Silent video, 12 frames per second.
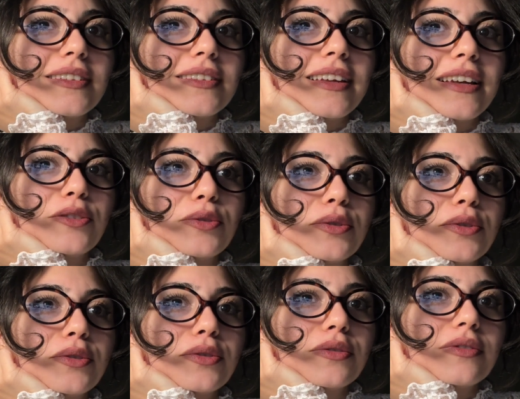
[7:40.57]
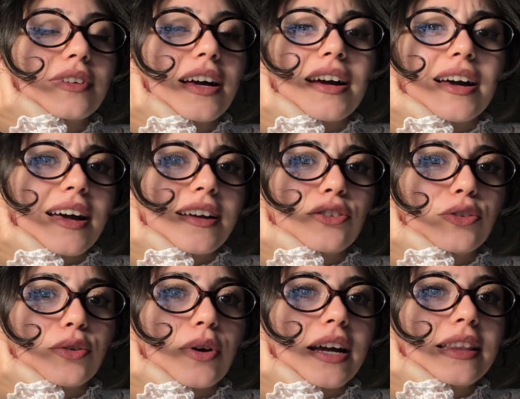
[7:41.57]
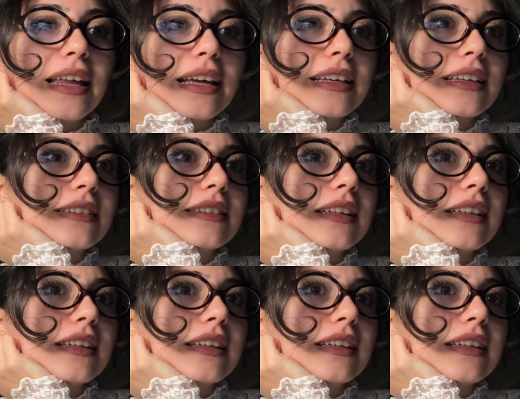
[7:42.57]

They look, I don't know, I like it.